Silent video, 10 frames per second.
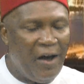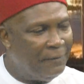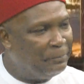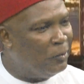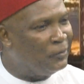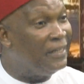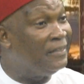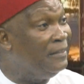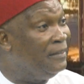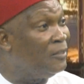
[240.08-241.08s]
had
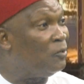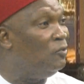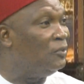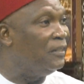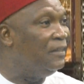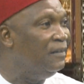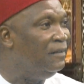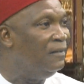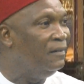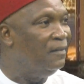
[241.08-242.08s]
protests in this country
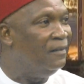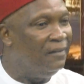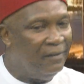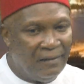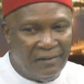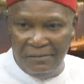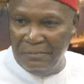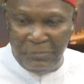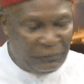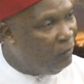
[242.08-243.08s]

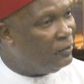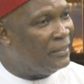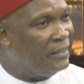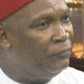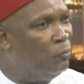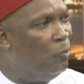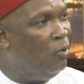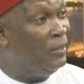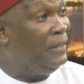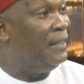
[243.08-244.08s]
before the Civil
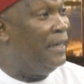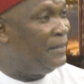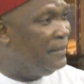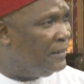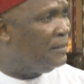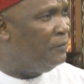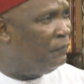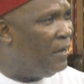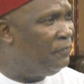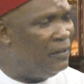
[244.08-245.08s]
War in
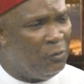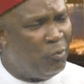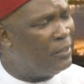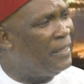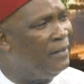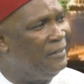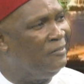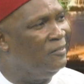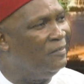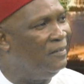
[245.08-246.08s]
1965 in Western
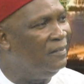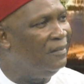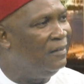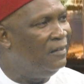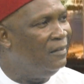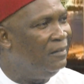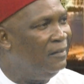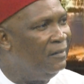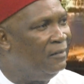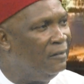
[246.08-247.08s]
region.
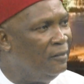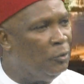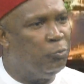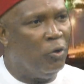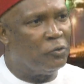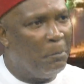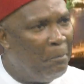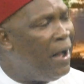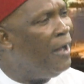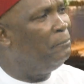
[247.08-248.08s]
It was
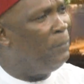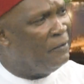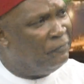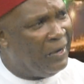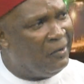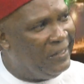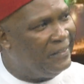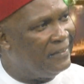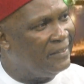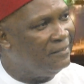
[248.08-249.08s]
marred by
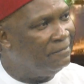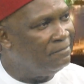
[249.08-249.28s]
violence.